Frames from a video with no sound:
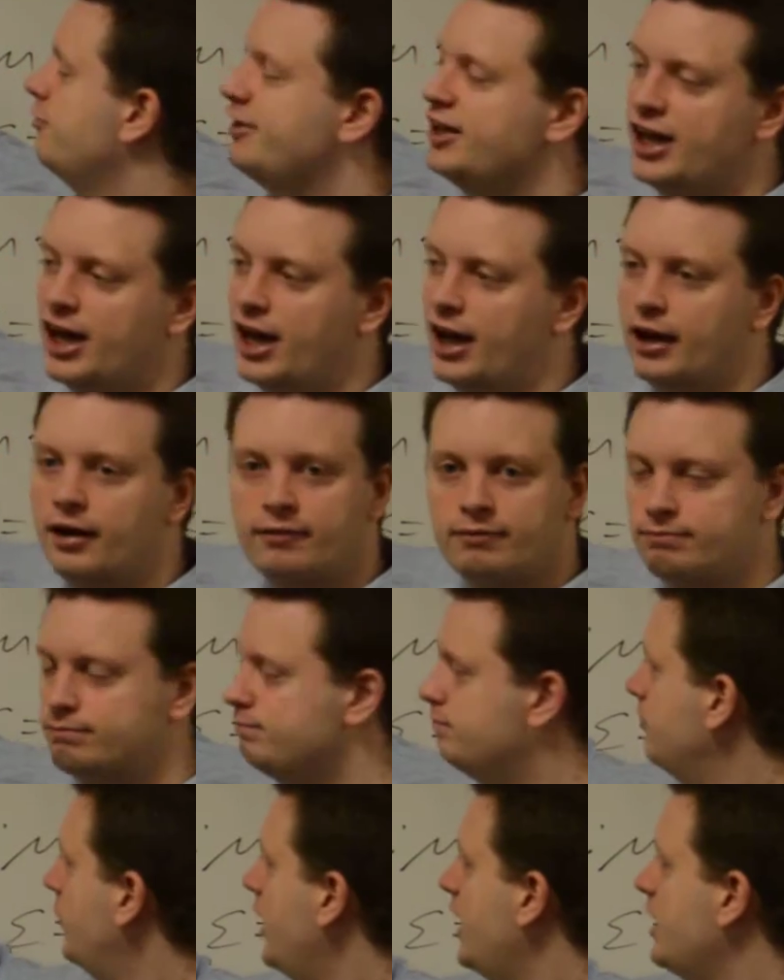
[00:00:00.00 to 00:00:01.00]
hat.
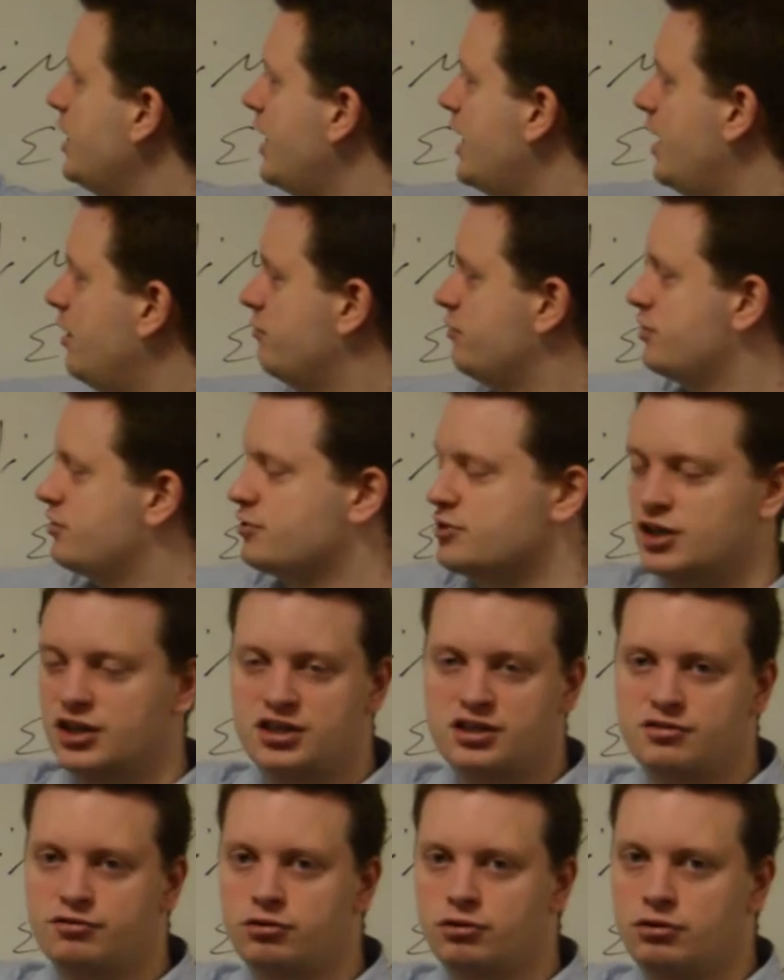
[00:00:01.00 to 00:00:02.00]
And I have is
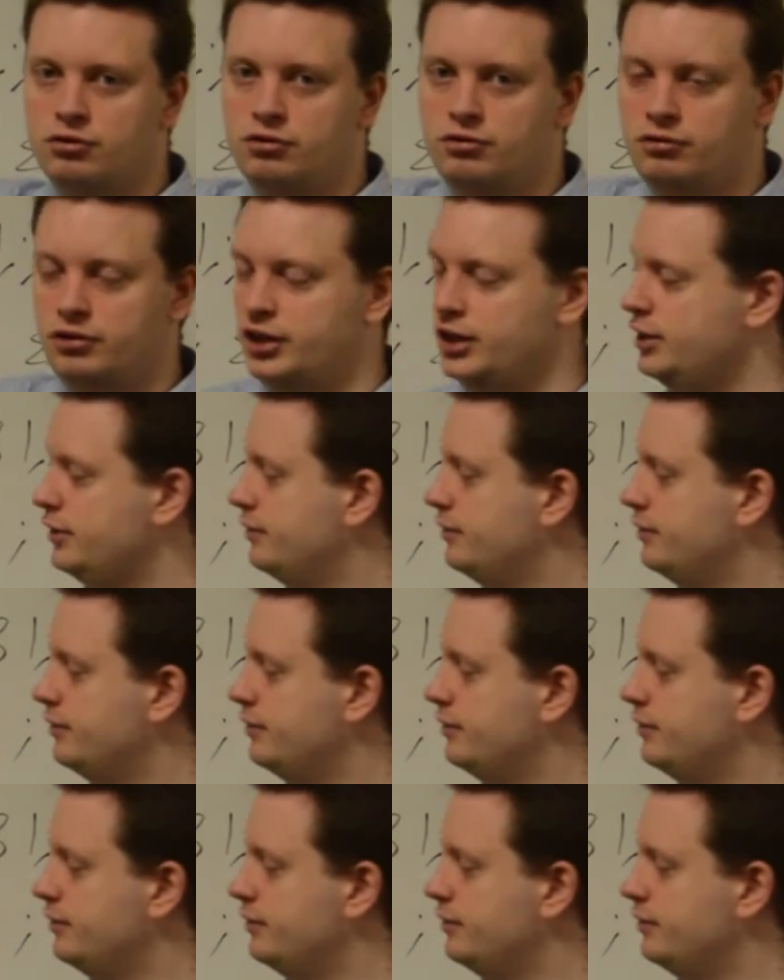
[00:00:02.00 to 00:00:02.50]
64, right?